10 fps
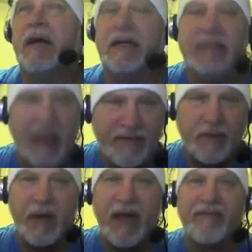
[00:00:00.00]
Dave the
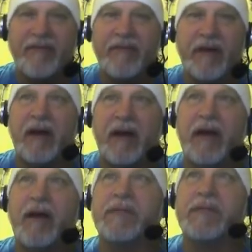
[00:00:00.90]
Wave,
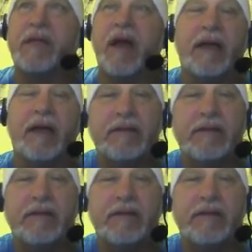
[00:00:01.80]
helps a lot.